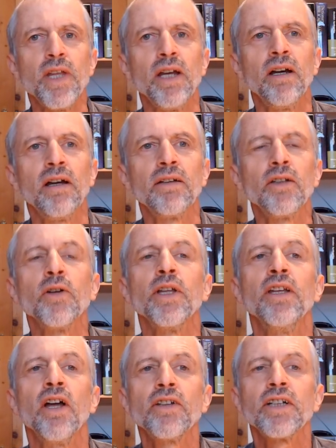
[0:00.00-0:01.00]
Or
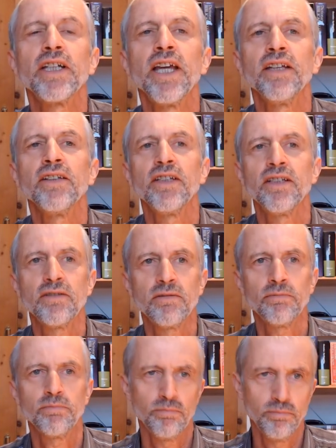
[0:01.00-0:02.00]
in other
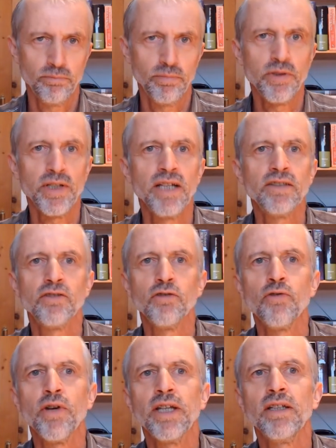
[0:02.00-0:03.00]
cases, besides the
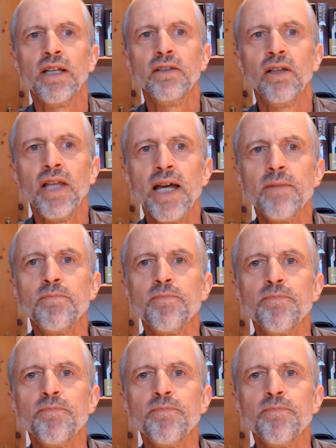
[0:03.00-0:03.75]
dragon and the lamb,